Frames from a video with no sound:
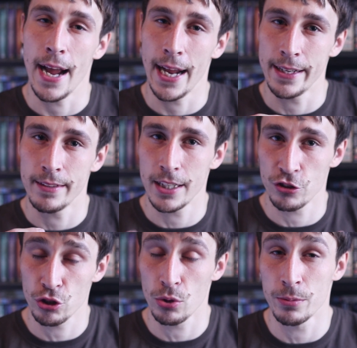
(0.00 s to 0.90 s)
and
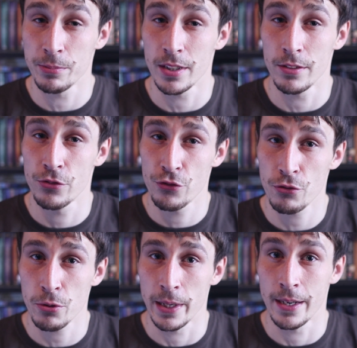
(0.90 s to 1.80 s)
show themselves
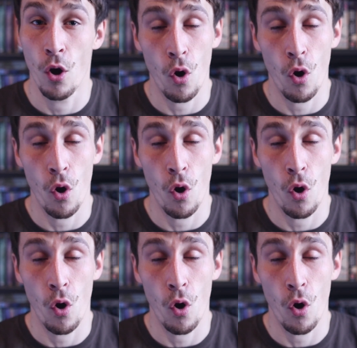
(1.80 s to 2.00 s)
through it.